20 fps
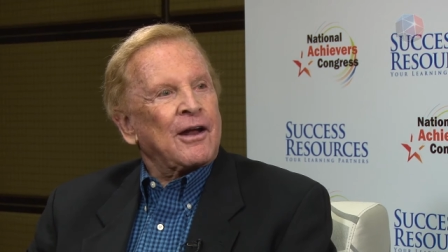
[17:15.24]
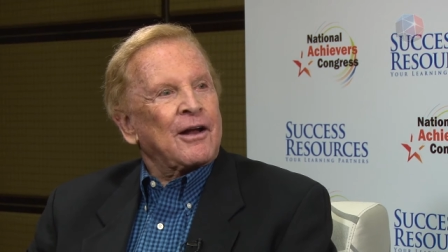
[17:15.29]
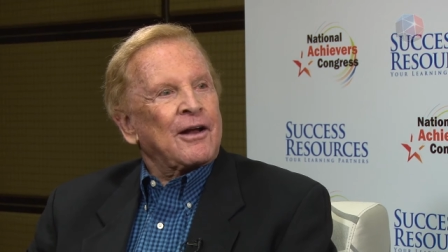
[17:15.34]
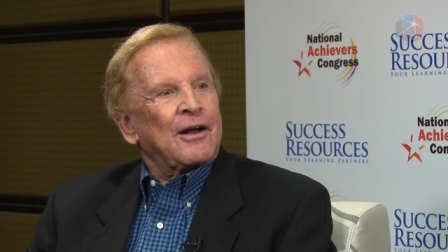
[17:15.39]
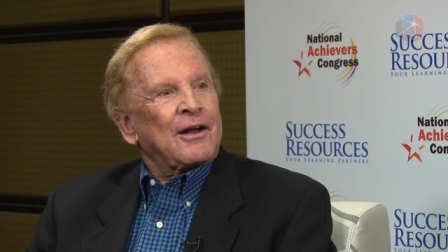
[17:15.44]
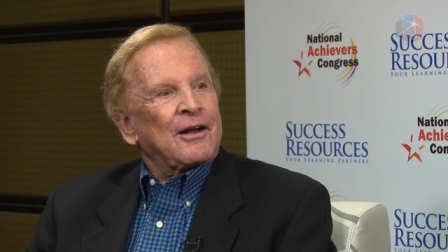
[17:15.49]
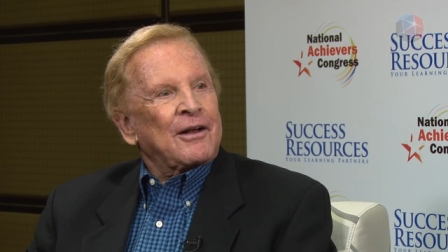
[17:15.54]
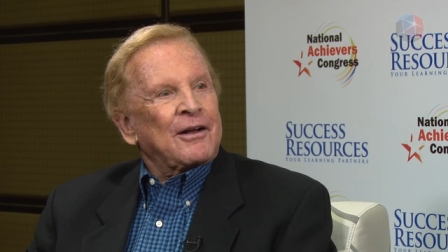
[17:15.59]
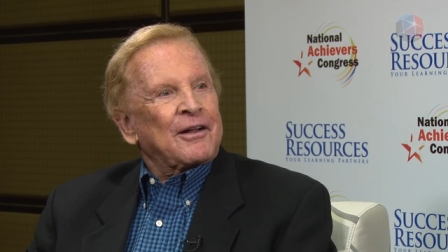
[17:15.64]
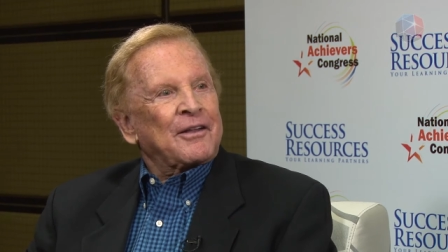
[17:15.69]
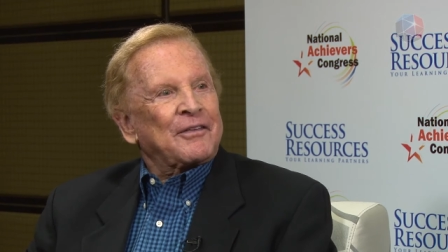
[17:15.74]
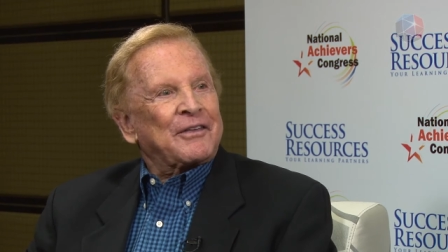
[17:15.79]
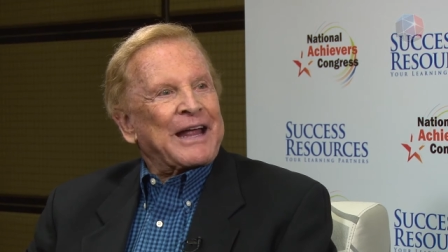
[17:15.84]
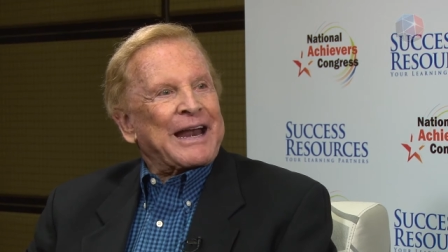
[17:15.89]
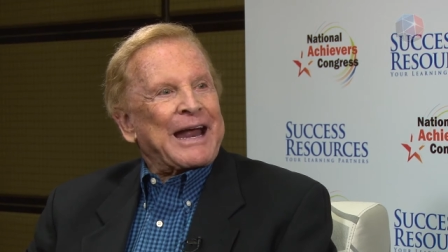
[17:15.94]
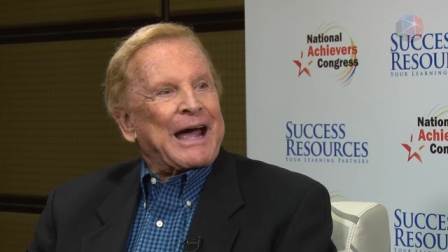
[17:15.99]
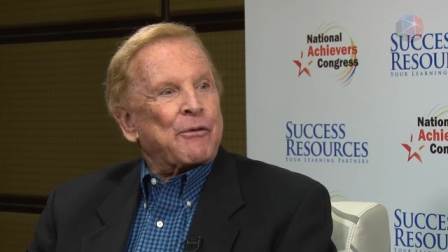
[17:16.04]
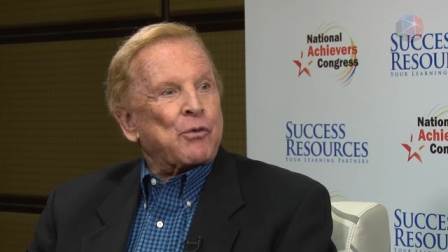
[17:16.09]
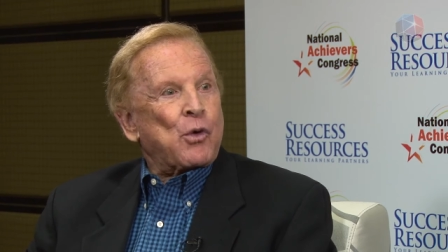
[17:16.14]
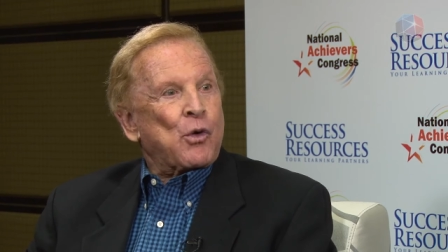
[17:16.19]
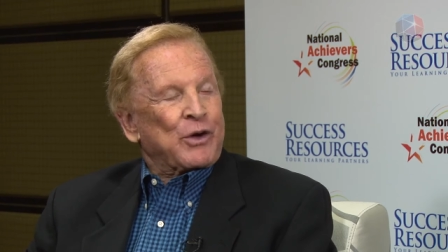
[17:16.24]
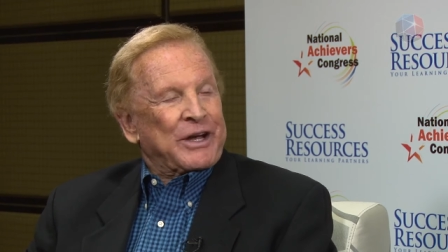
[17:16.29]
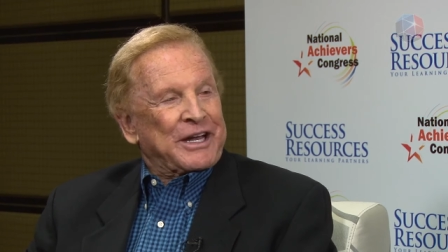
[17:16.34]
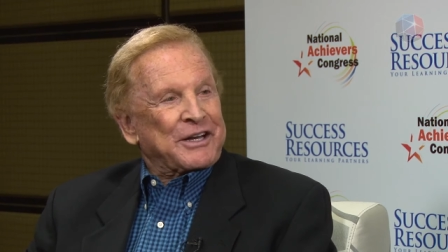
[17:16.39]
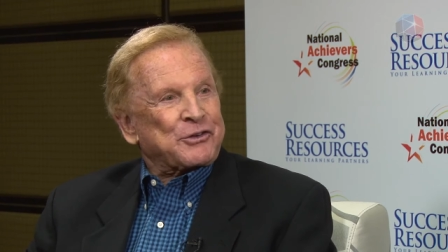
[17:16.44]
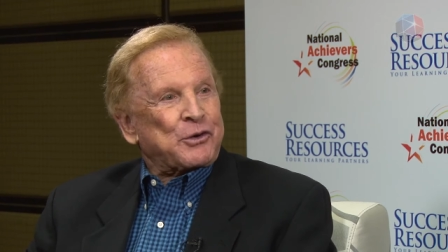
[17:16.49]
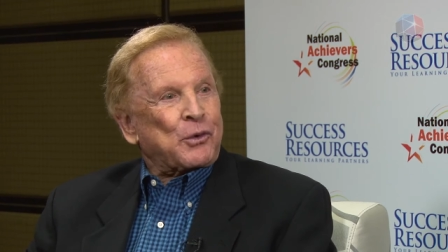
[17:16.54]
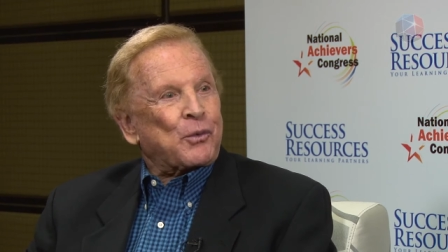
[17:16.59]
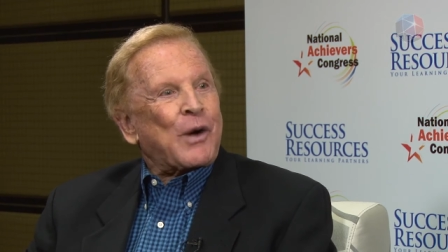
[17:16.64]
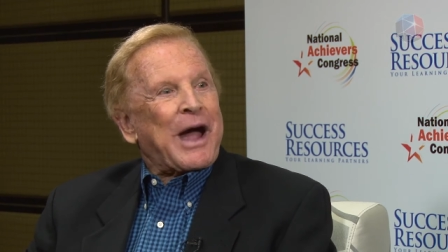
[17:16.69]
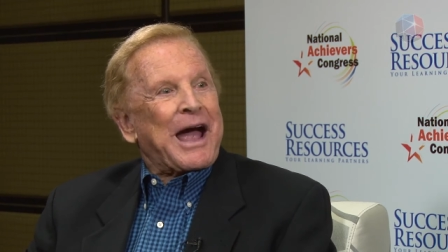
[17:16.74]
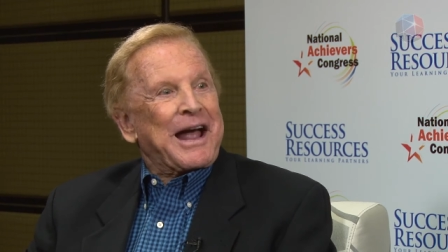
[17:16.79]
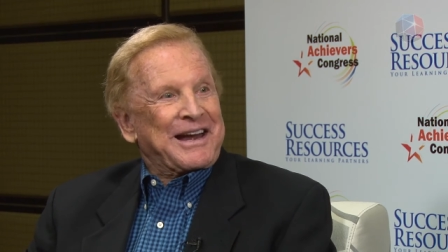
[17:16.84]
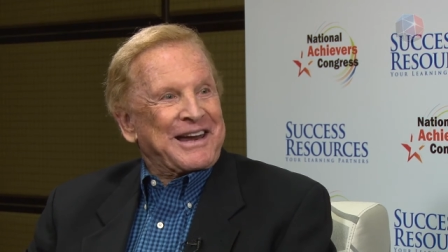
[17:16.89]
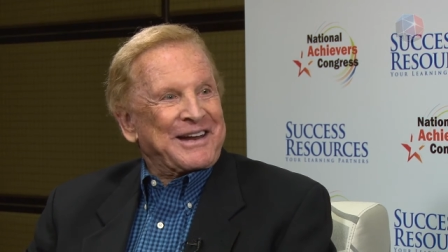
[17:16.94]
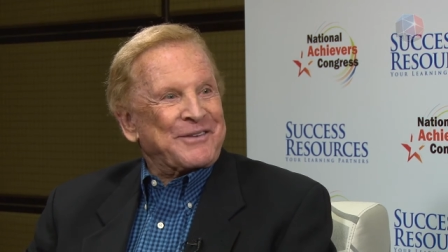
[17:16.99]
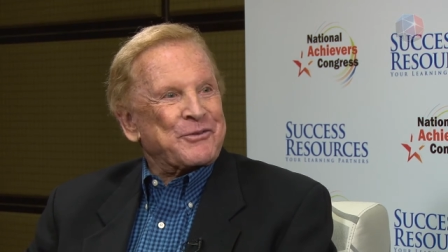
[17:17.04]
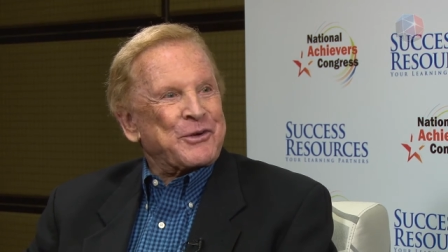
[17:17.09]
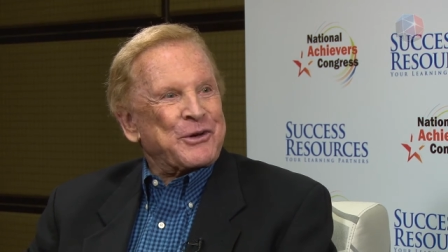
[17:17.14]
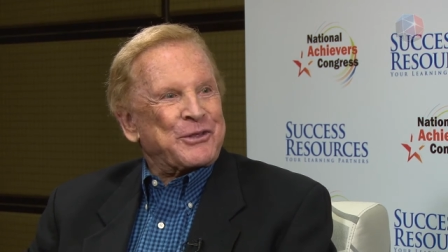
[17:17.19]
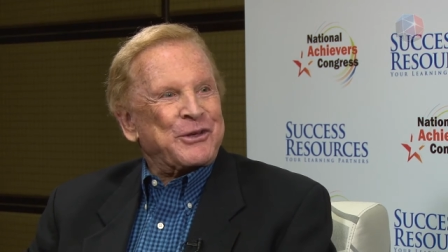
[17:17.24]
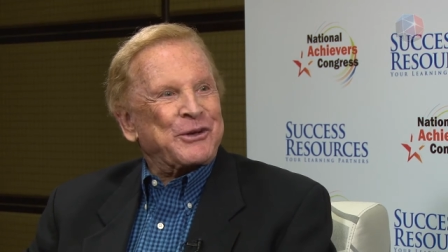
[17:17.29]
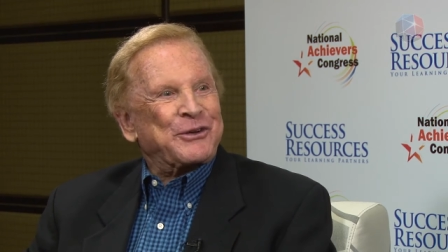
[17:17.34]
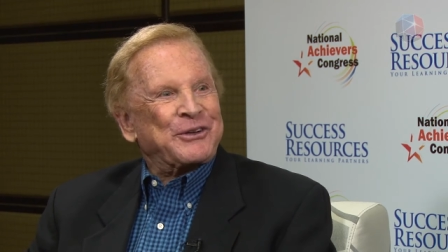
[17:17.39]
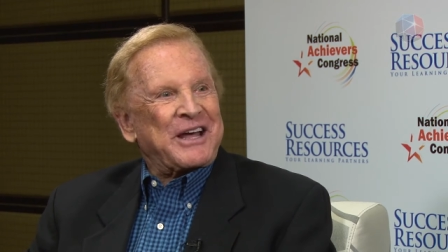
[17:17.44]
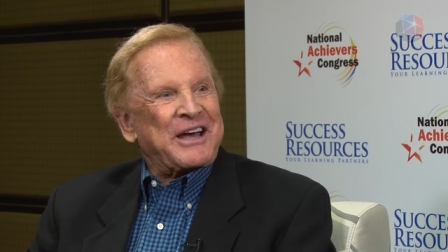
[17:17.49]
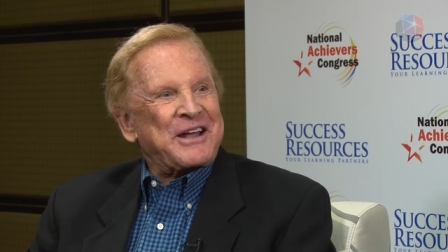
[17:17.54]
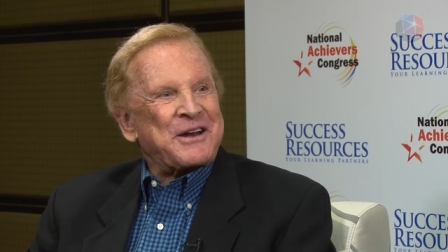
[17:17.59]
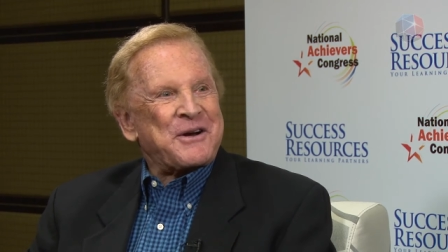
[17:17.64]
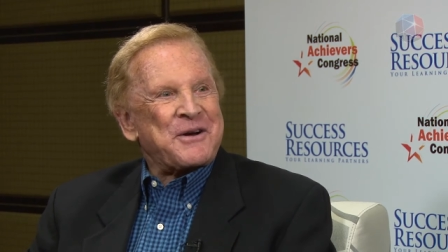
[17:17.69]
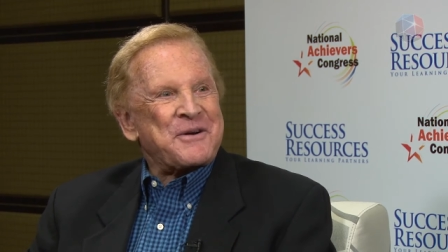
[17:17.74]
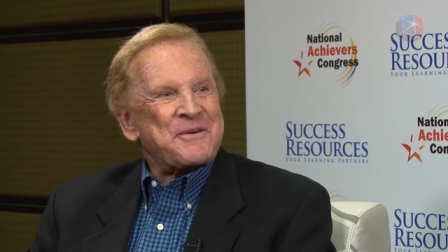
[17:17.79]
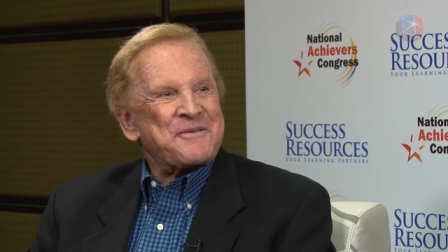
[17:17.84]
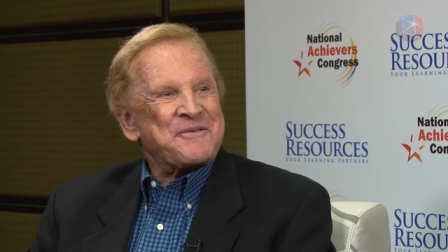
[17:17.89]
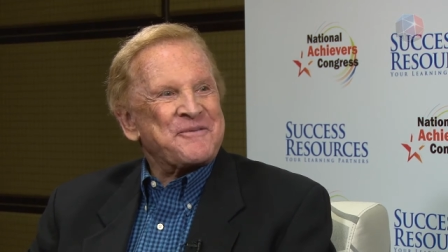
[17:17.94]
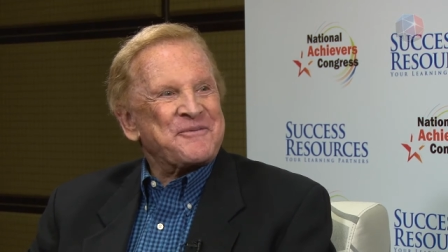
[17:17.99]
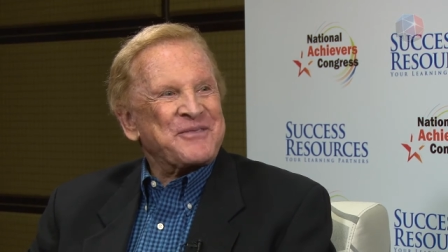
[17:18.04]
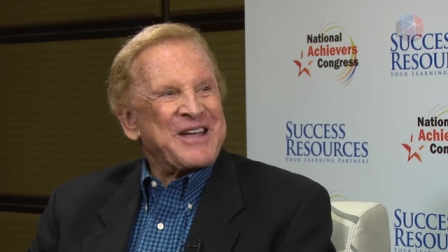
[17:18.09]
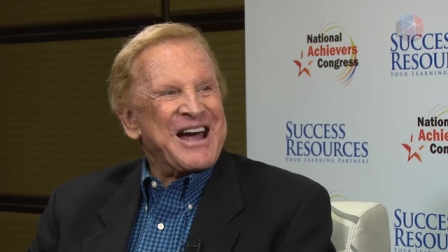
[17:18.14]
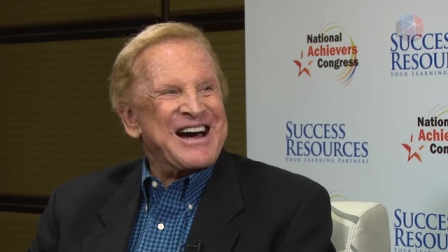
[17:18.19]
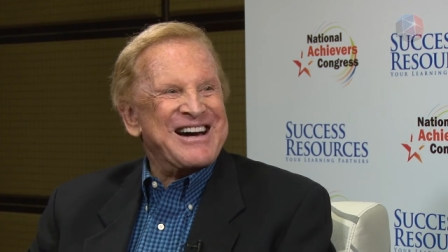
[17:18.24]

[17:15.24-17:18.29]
yeah. that I won't get to ride in with yeah, you later. Absolutely,